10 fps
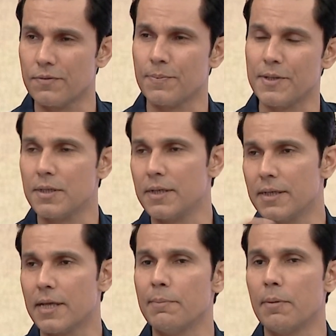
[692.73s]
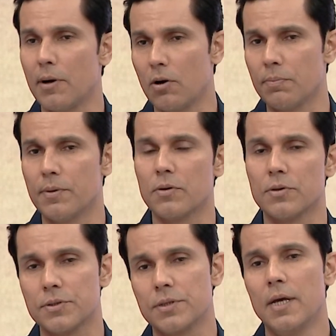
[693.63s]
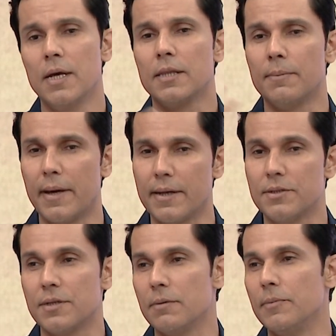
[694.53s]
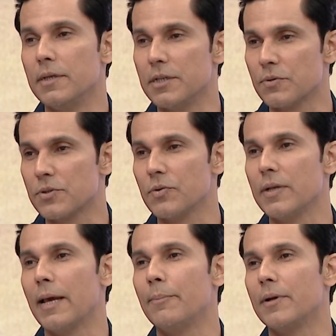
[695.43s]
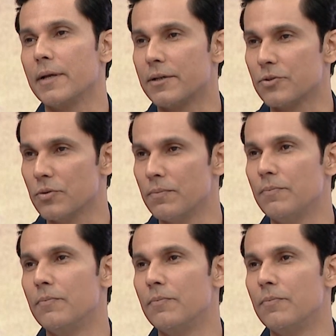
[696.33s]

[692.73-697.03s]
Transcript: especially it came about because the marriage ceremonies were so elaborate, so